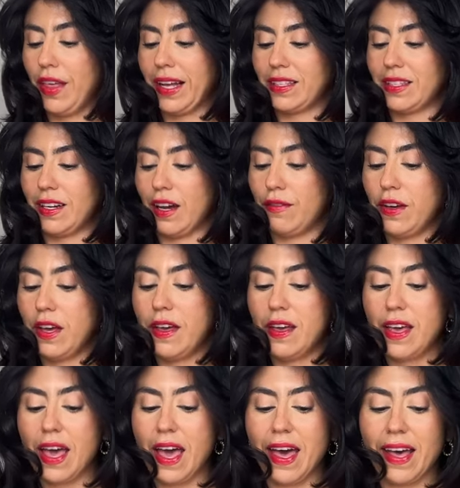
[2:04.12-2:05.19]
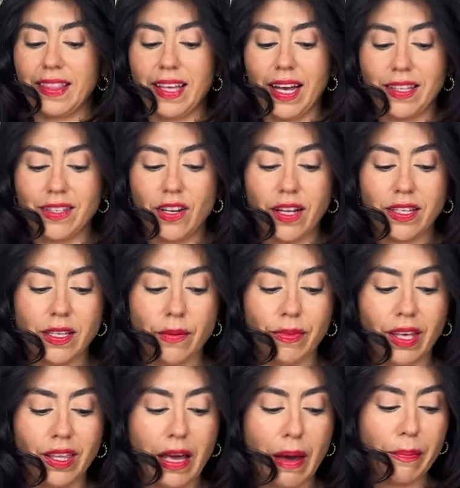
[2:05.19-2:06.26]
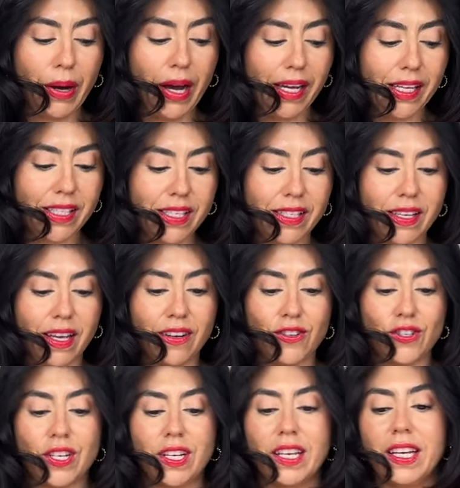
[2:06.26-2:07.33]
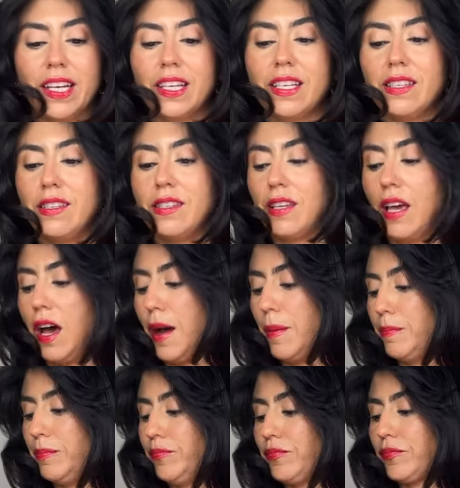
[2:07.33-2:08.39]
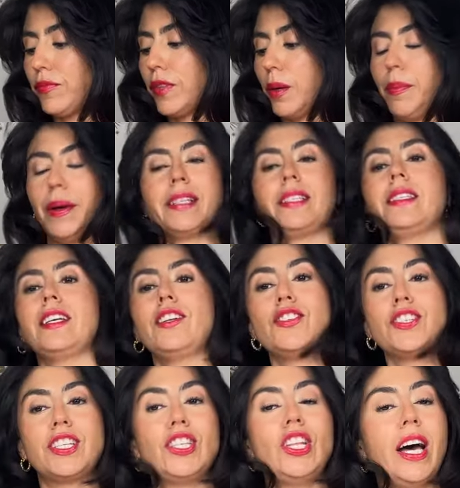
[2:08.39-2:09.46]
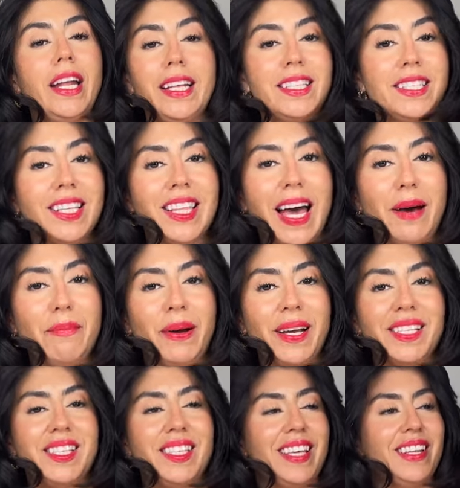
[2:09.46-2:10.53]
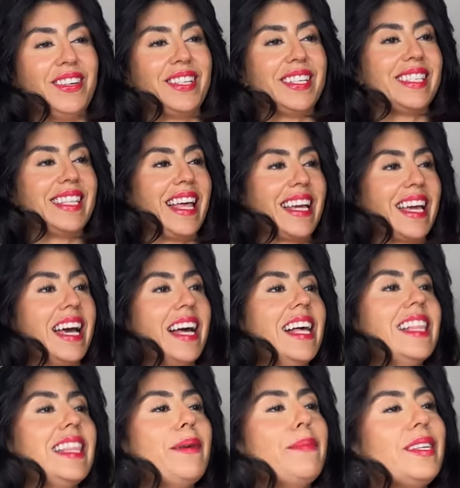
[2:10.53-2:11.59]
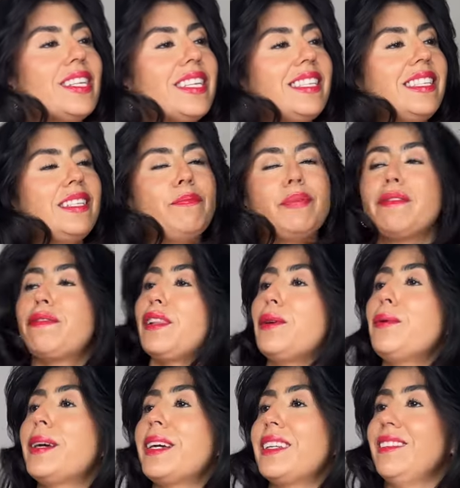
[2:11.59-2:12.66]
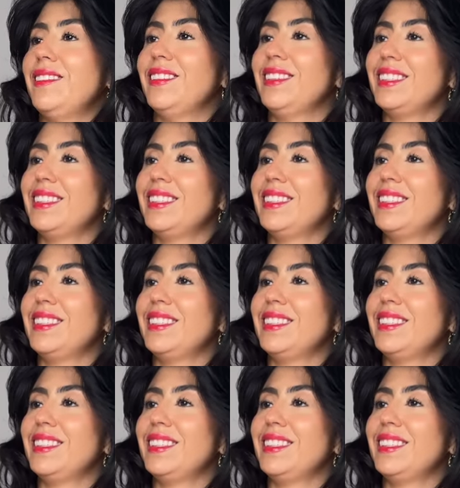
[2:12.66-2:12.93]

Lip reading: that stuff. And that's not something that Pisces energy is. Pisces energy is not into that. Pisces energy is like, let me just be fluid,